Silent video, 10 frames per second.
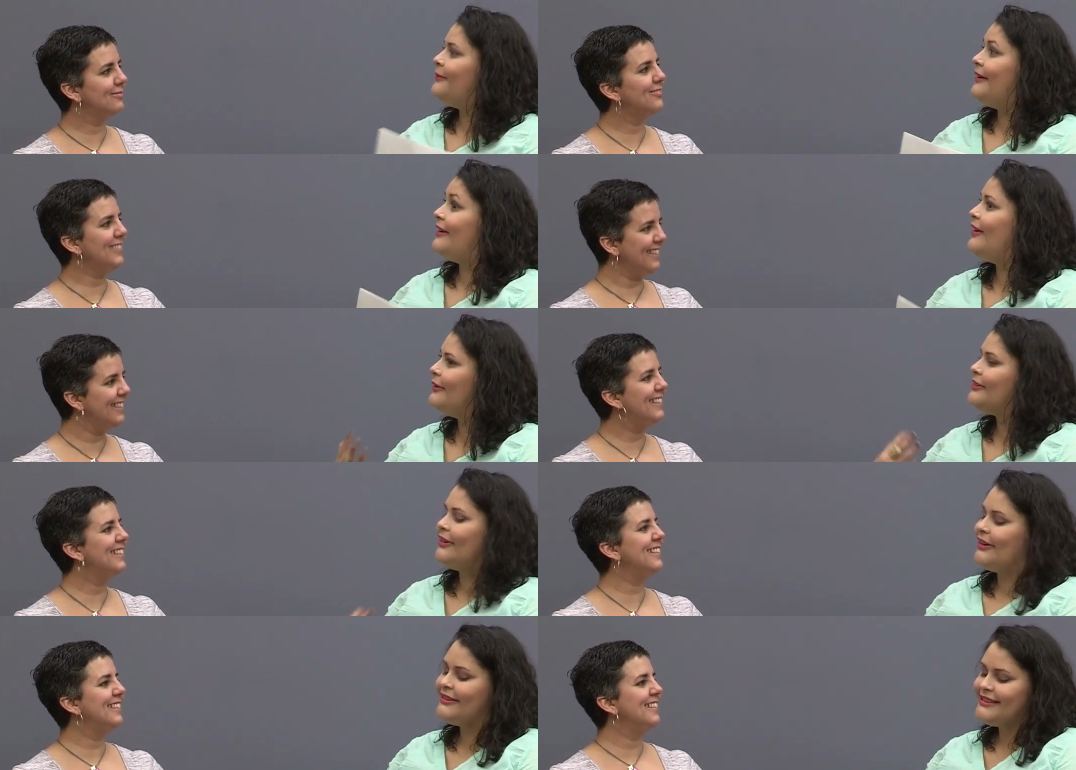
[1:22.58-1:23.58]
Speaker 1: where it all
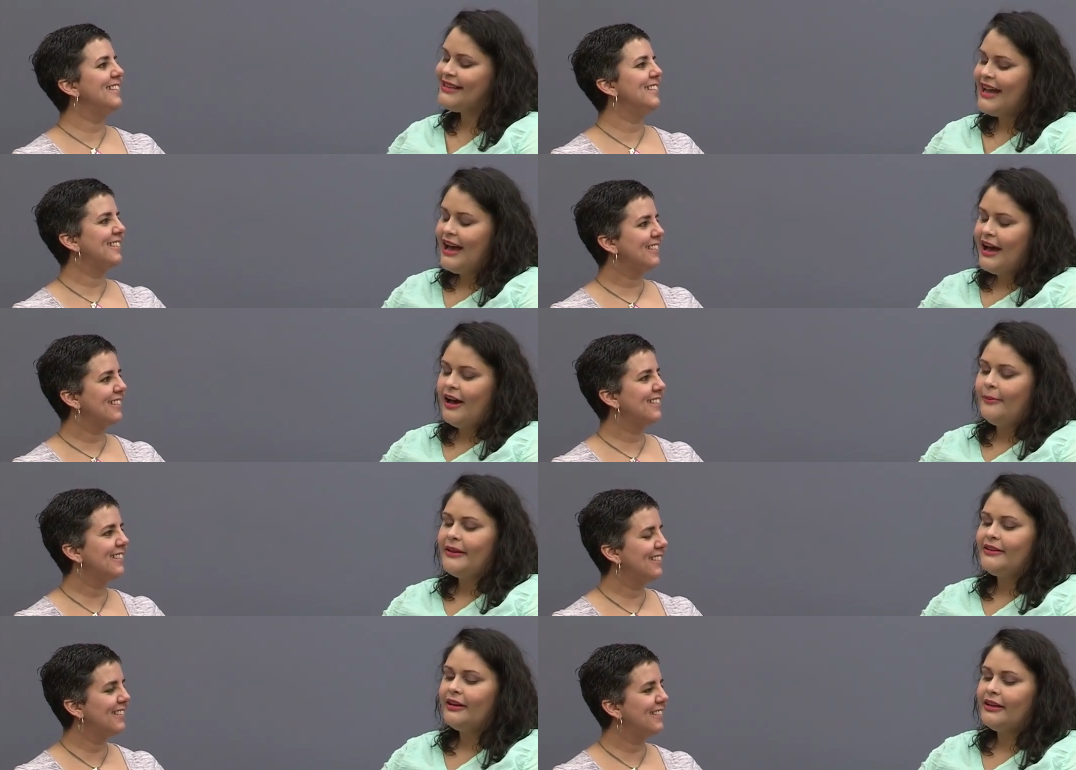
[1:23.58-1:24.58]
starts, um,
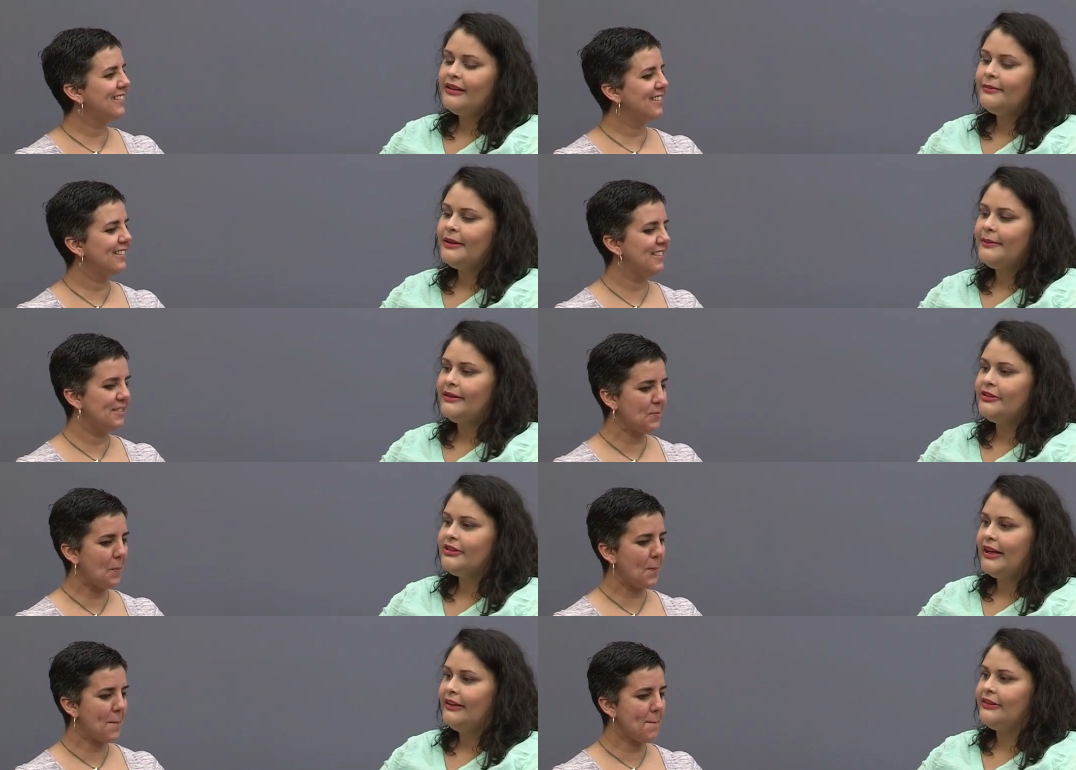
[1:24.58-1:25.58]
and talk a little bit about your
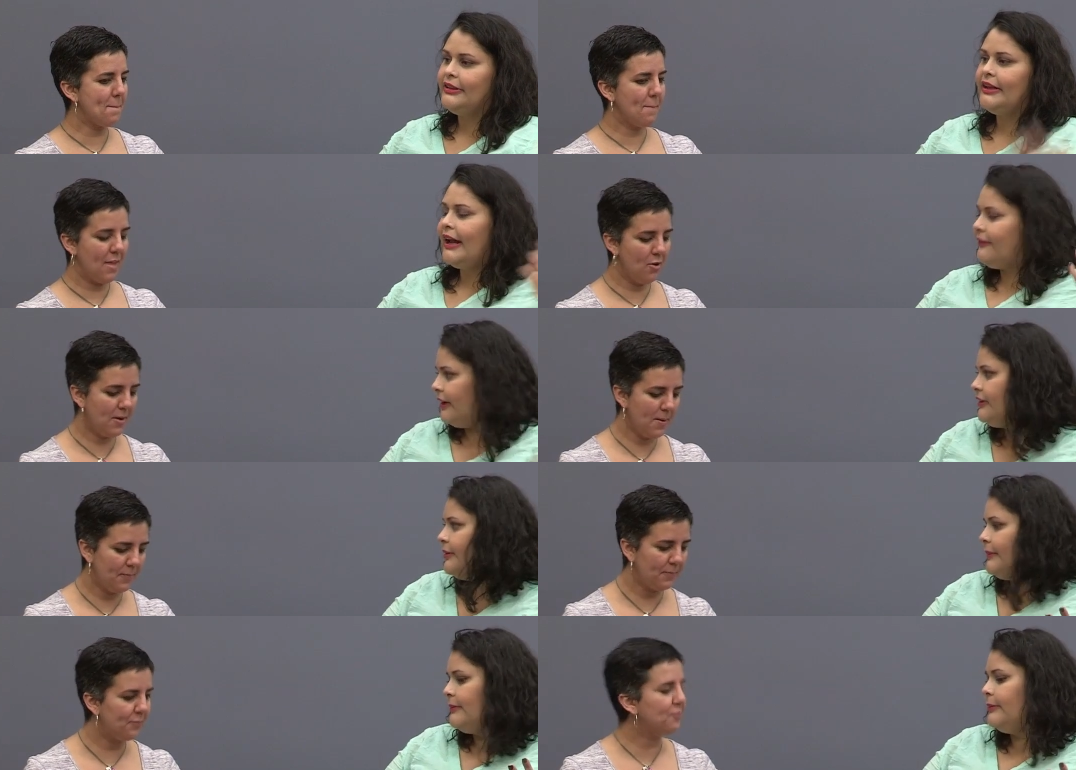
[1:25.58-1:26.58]
childhood. I read
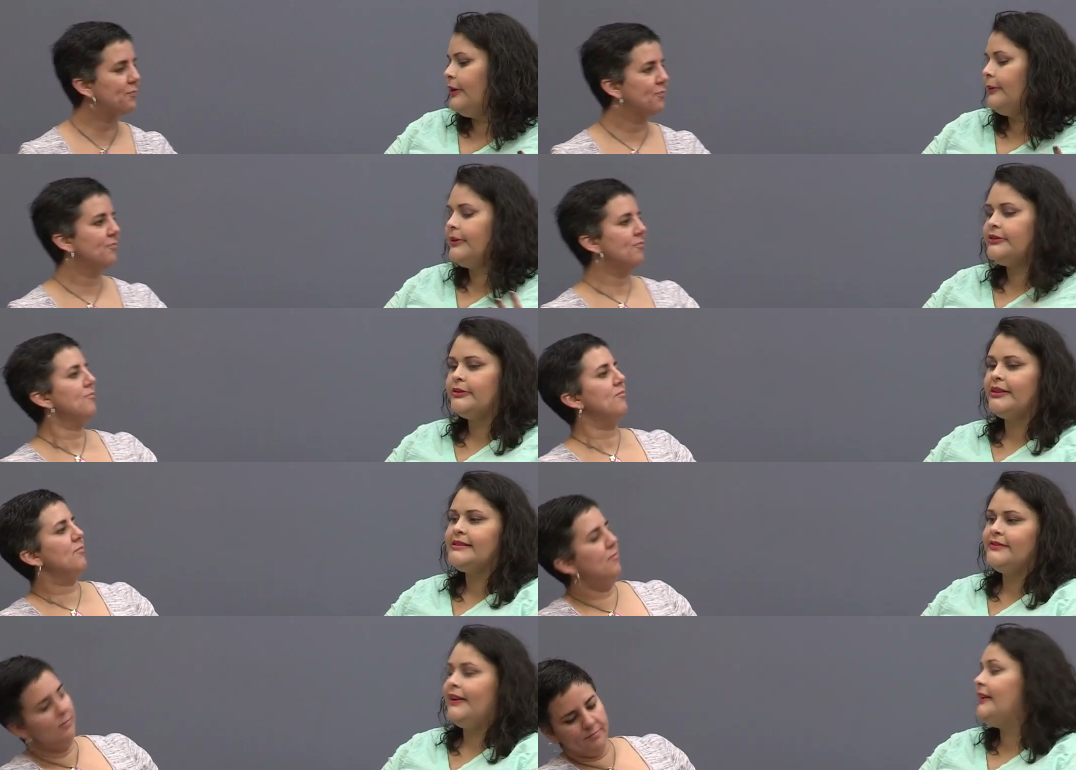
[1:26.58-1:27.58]
your memoir, which
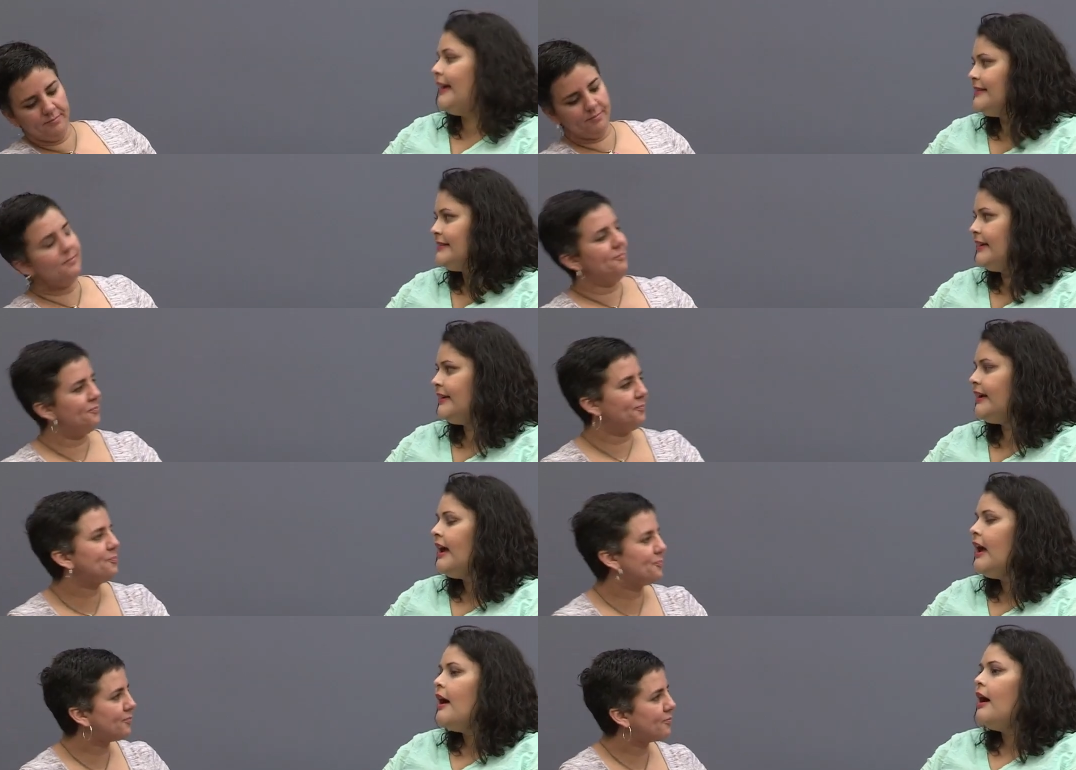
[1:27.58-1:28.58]
was fantastic,
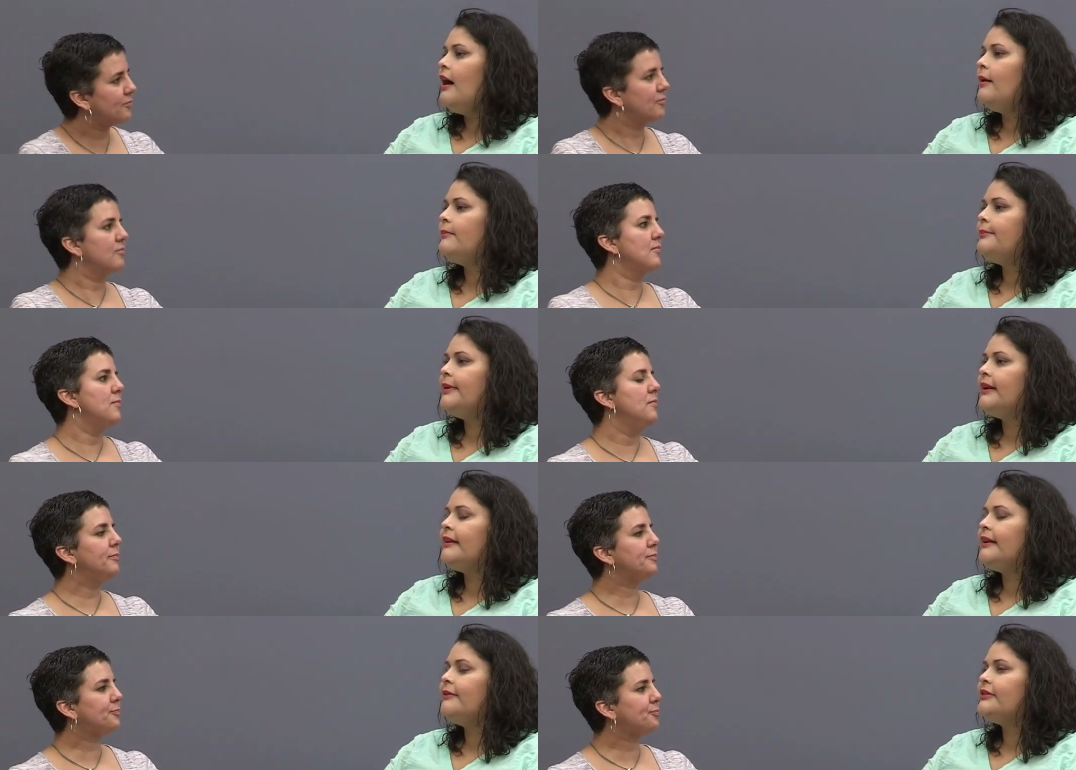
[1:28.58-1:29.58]
um, but
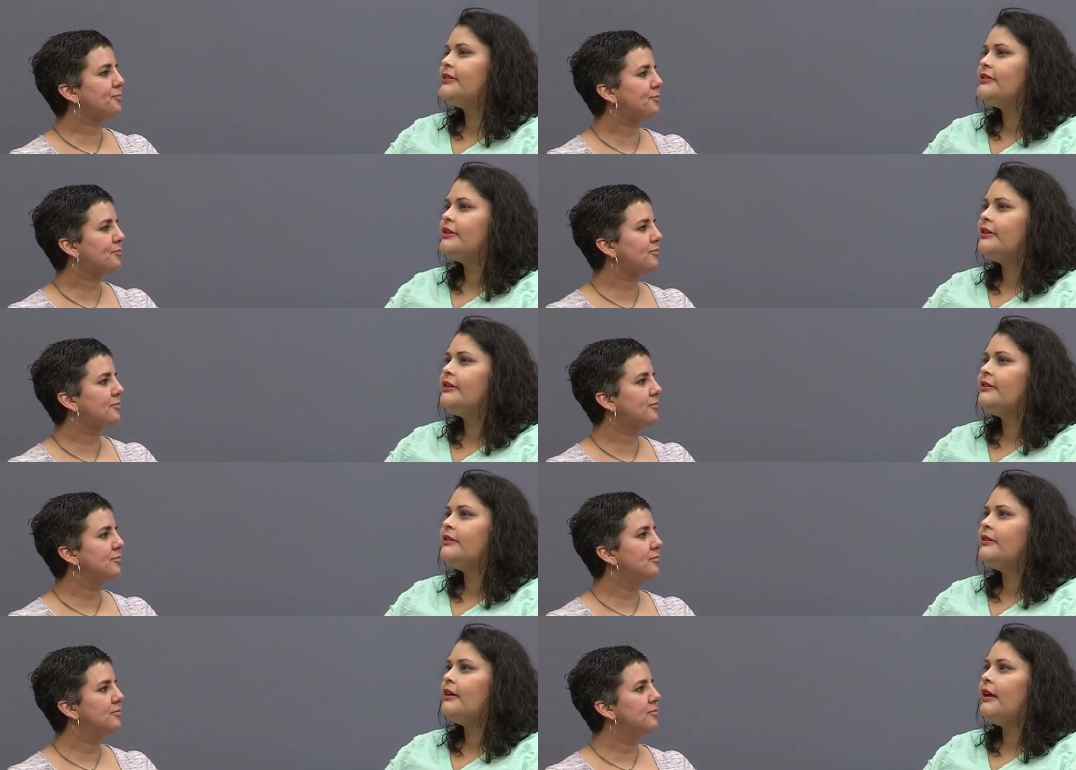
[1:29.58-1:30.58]
it was such a,
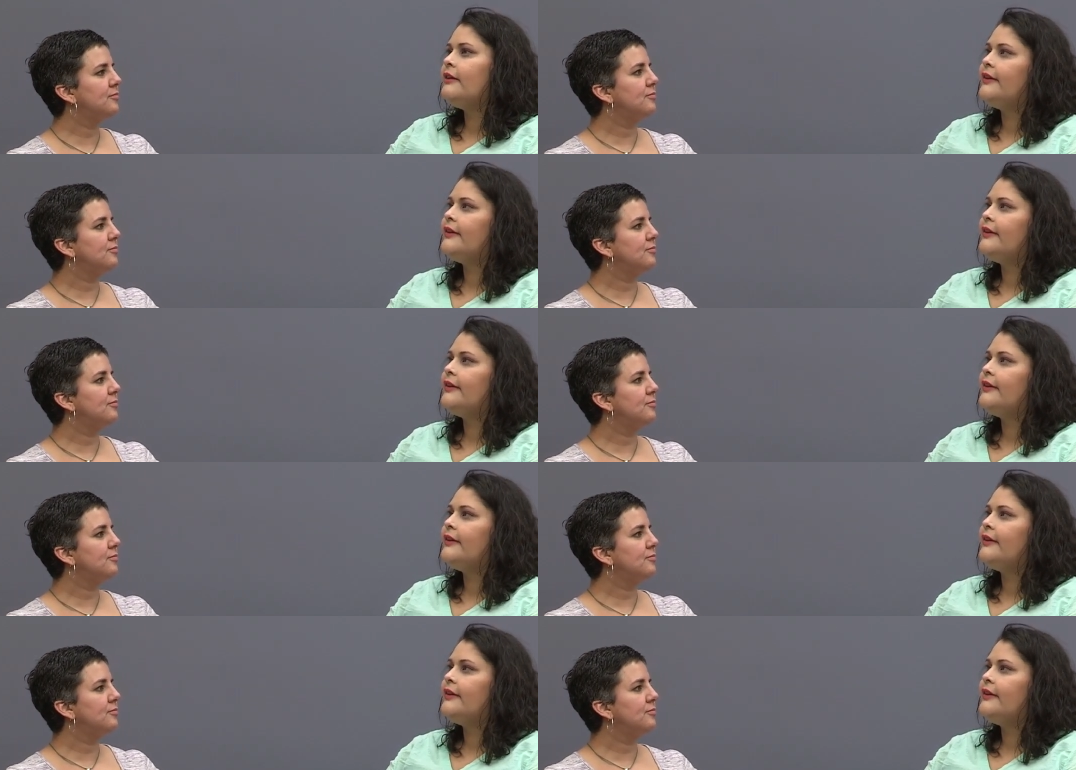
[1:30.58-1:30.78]
a